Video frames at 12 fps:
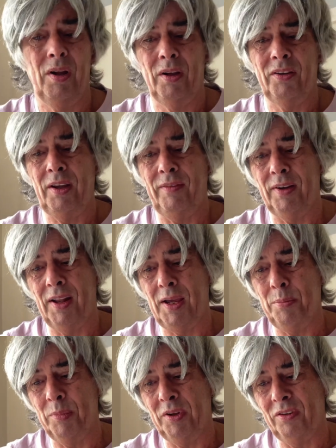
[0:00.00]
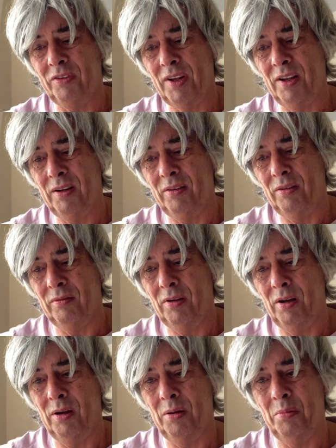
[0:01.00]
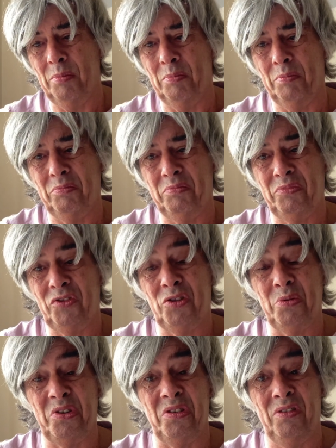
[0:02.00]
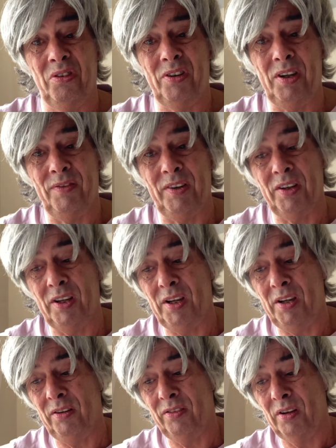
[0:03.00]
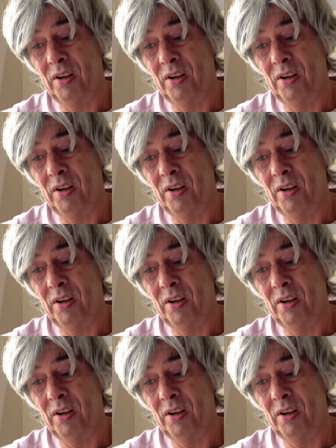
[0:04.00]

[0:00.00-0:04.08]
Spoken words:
David Laidman has done tuition DVDs,